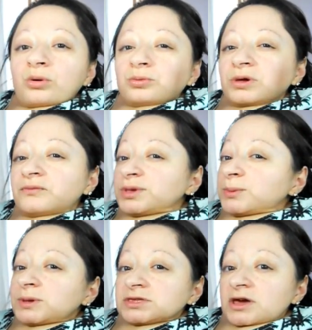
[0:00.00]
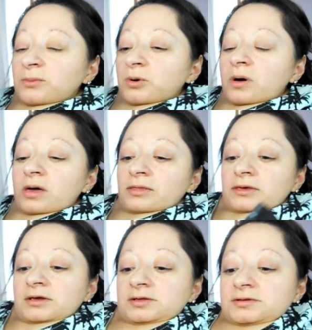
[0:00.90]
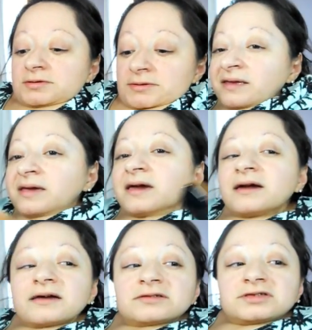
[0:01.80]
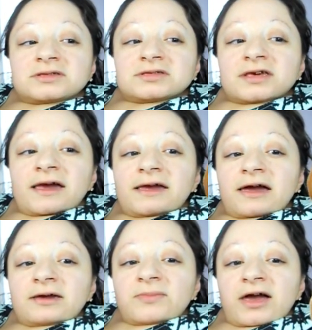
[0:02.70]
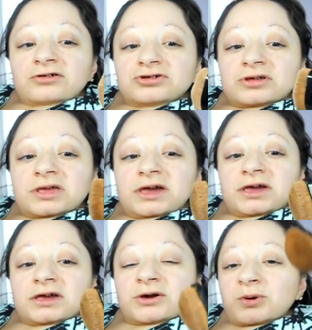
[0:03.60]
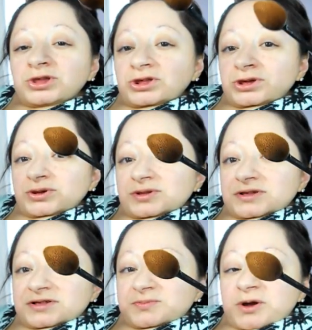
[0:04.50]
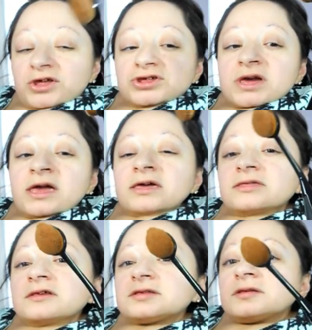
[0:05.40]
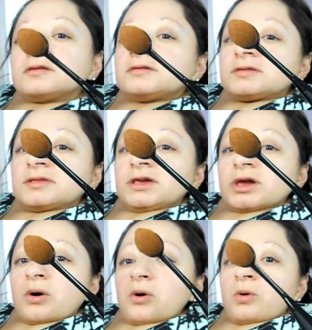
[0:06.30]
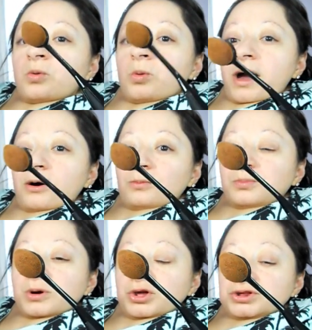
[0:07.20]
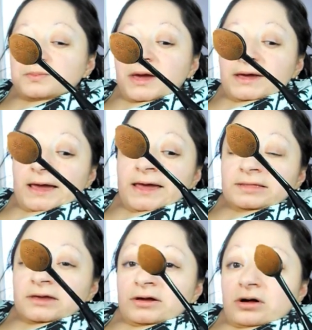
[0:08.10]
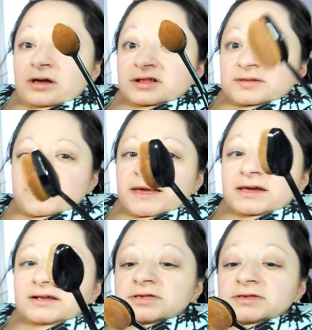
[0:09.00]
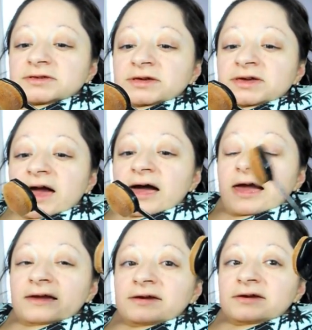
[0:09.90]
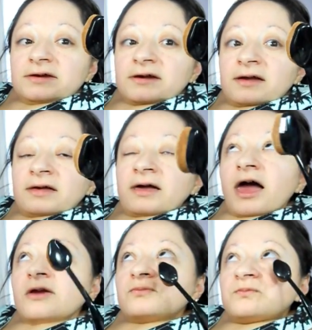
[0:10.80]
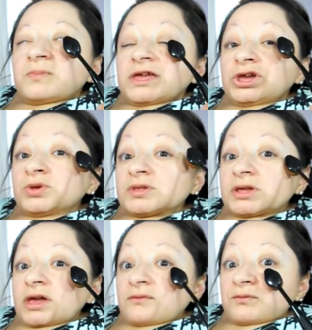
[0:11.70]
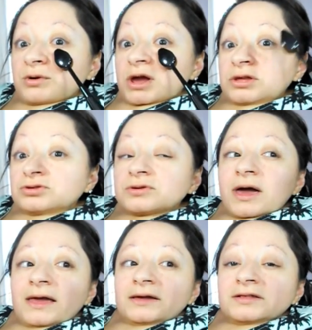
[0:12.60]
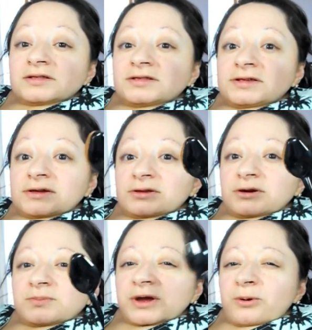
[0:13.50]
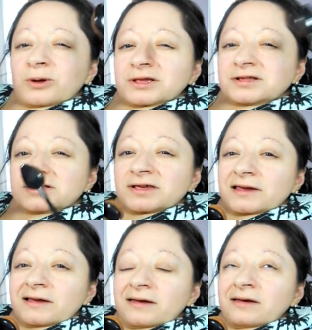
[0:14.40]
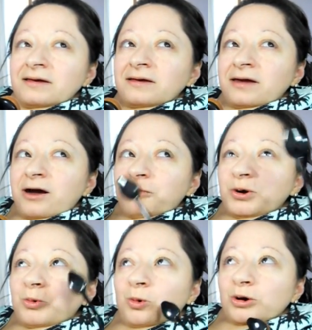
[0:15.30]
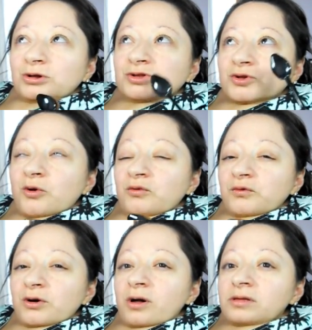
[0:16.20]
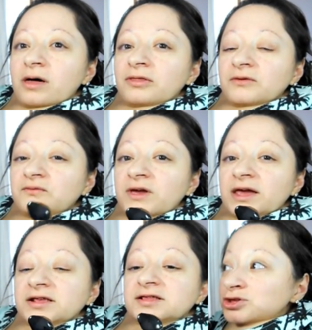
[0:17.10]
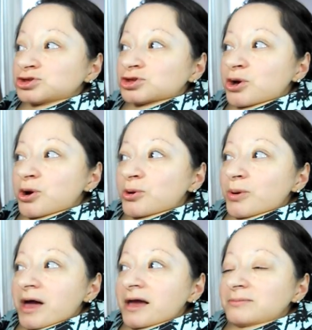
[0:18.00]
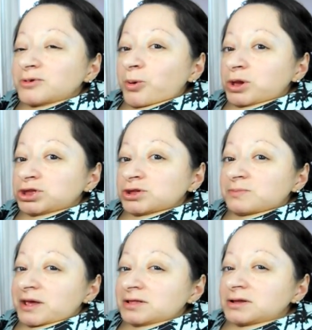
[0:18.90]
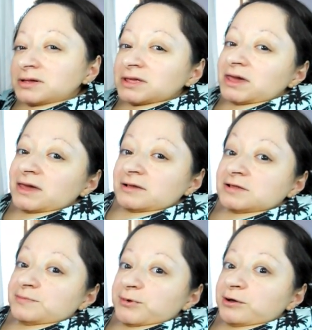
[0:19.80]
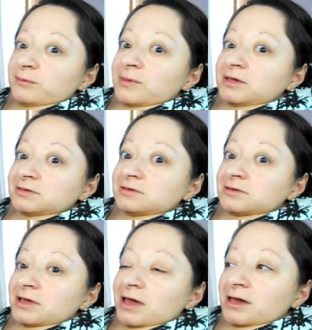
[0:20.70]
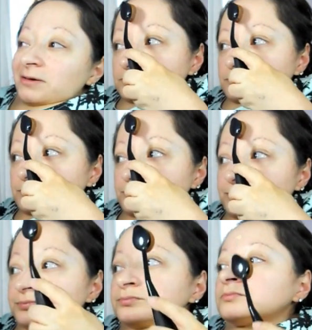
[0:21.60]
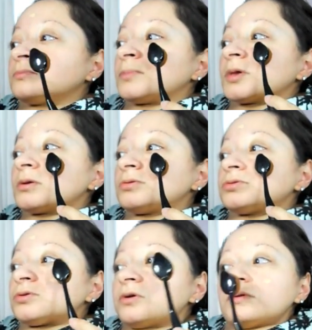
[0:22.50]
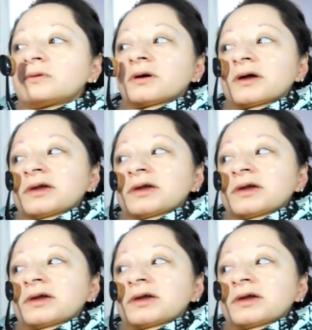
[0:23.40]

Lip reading: review and demo on this, and today I'm actually going to use this brush. This is the Oh Wow brush by Kailyn Cosmetics. Yeah, I've been using it for under eye concealer, but I want to see how it works overall on the face. So I'm going to basically experiment today. So I